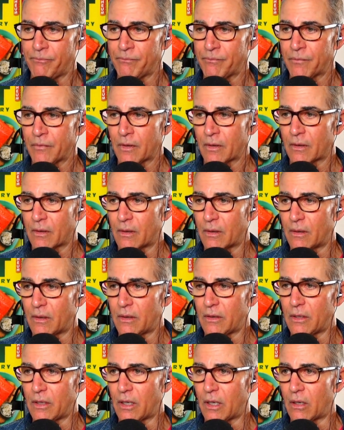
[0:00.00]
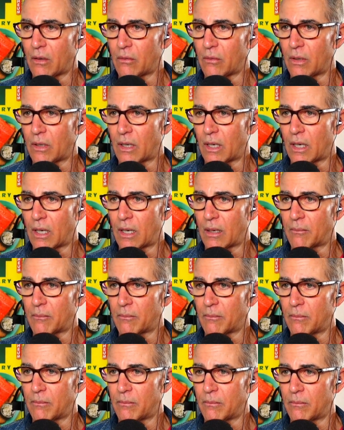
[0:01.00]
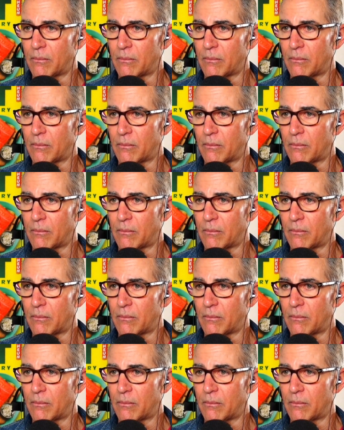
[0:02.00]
Yeah. You know. Um,